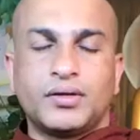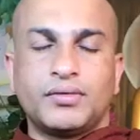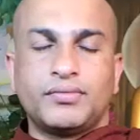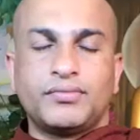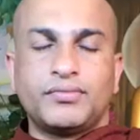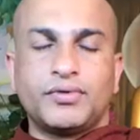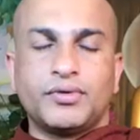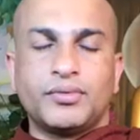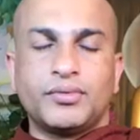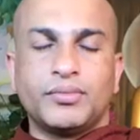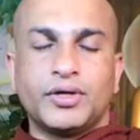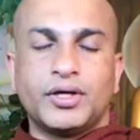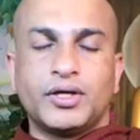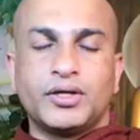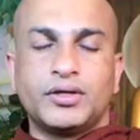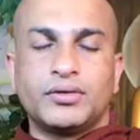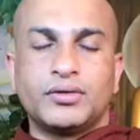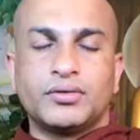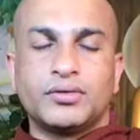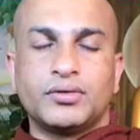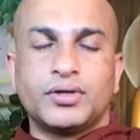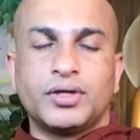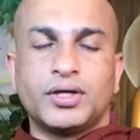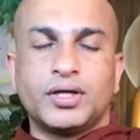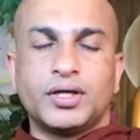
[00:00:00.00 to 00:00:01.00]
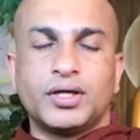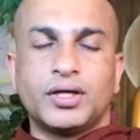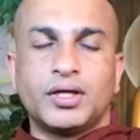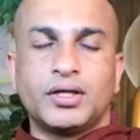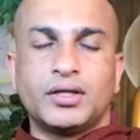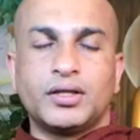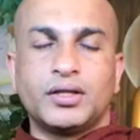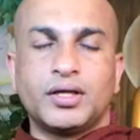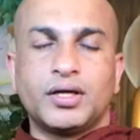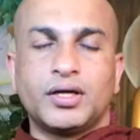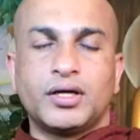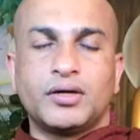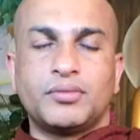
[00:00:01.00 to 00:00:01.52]
If your mind go here
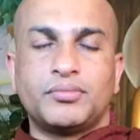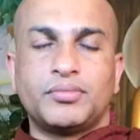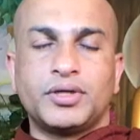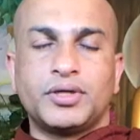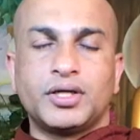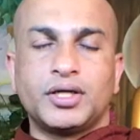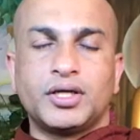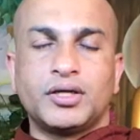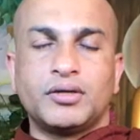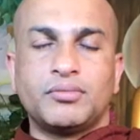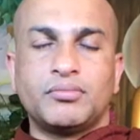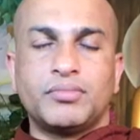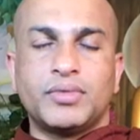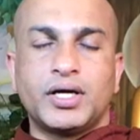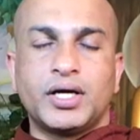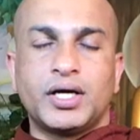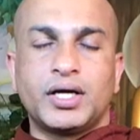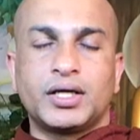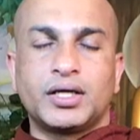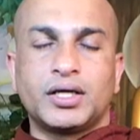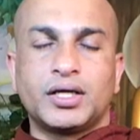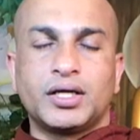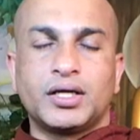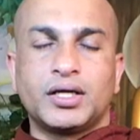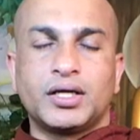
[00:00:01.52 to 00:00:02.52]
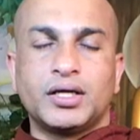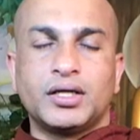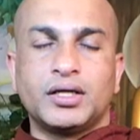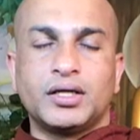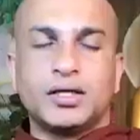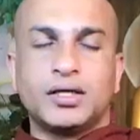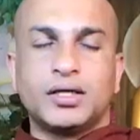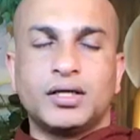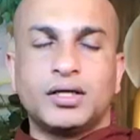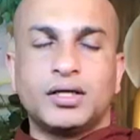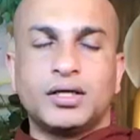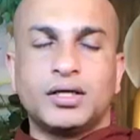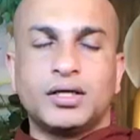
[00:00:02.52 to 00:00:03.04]
and there, bring it back again and